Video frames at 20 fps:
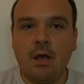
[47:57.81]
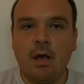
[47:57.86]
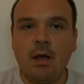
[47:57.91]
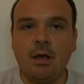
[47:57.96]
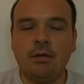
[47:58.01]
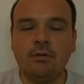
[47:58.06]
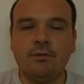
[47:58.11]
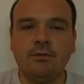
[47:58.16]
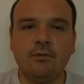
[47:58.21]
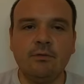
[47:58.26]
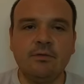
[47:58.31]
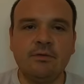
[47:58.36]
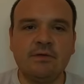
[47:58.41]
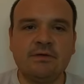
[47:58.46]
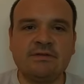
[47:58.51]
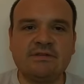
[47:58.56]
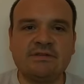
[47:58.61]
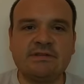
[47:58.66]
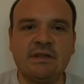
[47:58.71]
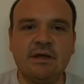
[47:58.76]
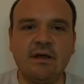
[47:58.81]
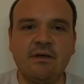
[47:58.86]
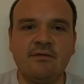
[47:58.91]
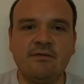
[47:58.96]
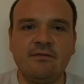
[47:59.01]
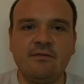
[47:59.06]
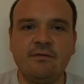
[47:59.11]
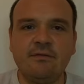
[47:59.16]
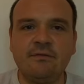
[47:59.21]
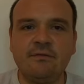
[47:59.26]
I'll do this live
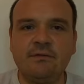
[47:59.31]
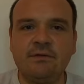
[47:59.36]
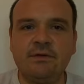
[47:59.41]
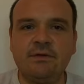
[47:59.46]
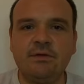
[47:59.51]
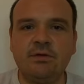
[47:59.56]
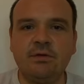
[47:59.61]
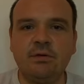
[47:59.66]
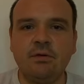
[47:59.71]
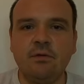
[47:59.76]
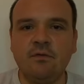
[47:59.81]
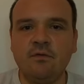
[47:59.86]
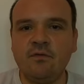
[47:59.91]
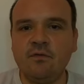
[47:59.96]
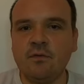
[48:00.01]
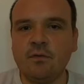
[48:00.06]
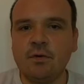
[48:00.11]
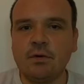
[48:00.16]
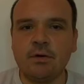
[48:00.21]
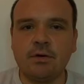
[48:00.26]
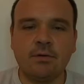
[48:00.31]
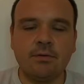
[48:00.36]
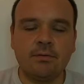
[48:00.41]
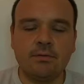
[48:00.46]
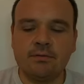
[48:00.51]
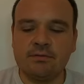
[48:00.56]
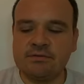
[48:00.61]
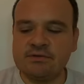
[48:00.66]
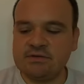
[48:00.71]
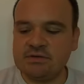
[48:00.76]
video for
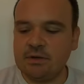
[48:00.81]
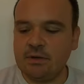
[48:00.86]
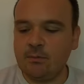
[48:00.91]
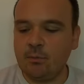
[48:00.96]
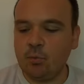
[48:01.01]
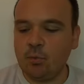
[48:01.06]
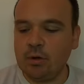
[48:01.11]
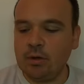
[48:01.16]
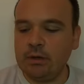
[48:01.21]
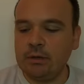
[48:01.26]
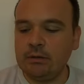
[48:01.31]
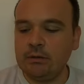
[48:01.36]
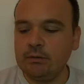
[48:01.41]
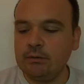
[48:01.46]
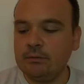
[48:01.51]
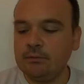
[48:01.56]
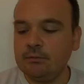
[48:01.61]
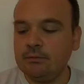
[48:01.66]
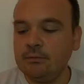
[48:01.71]
some while.